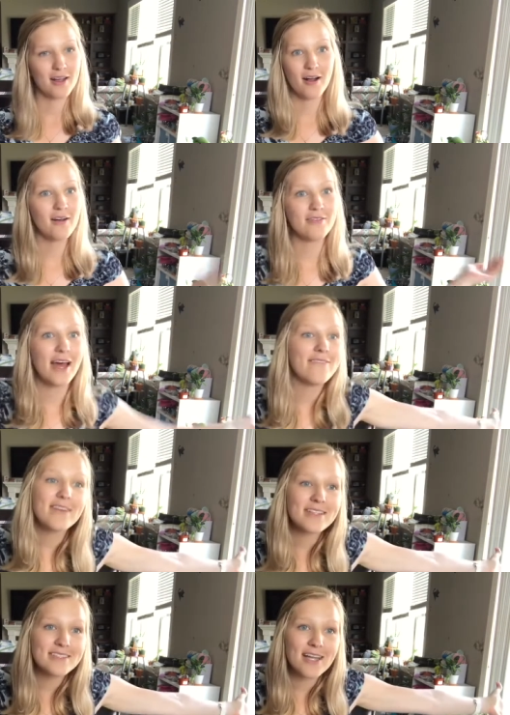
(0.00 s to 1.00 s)
all of that
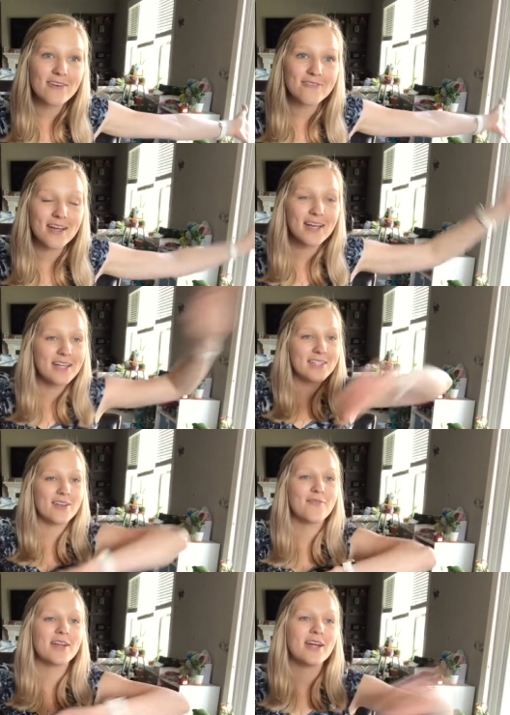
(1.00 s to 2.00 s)
fun stuff.
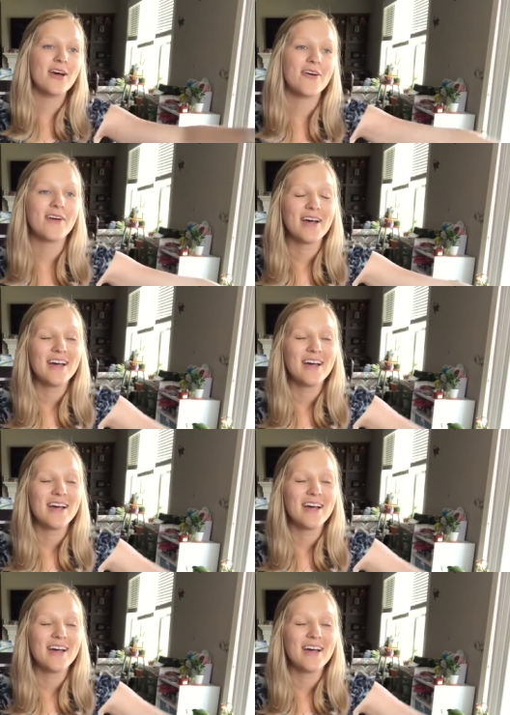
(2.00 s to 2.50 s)
So I'm gonna go.